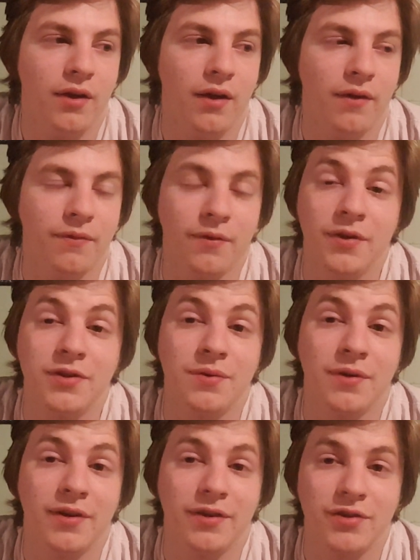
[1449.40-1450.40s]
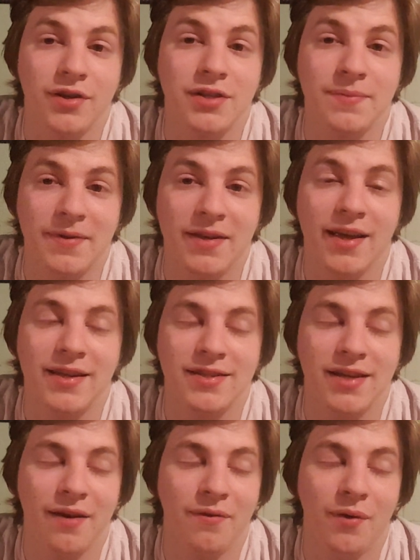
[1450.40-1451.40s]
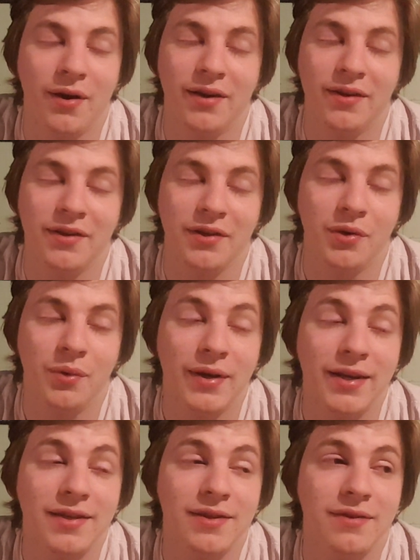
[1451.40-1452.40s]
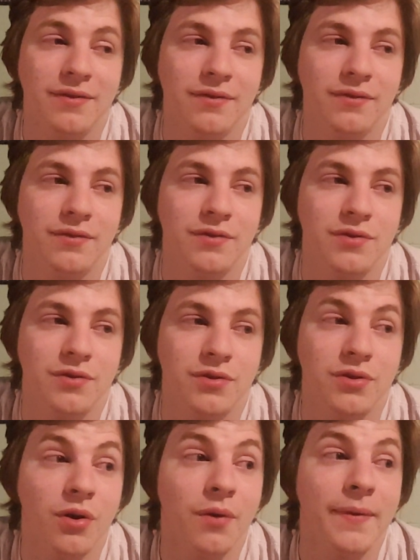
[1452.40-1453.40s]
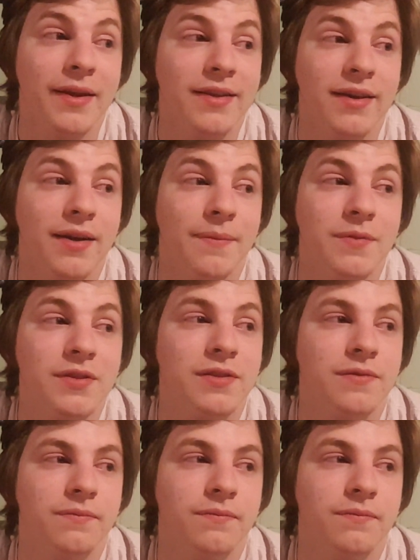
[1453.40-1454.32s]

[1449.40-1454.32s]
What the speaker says: And for those of you who aren't, trust me, yes, I wanted to quit so many times.